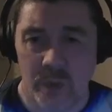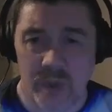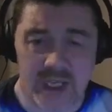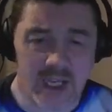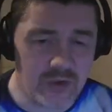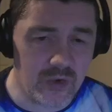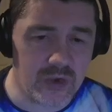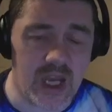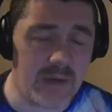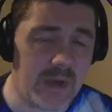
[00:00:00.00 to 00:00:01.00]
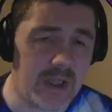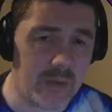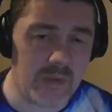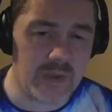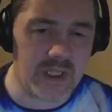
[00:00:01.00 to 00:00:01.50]
We can do Gamma the
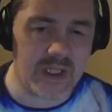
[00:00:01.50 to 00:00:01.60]
way we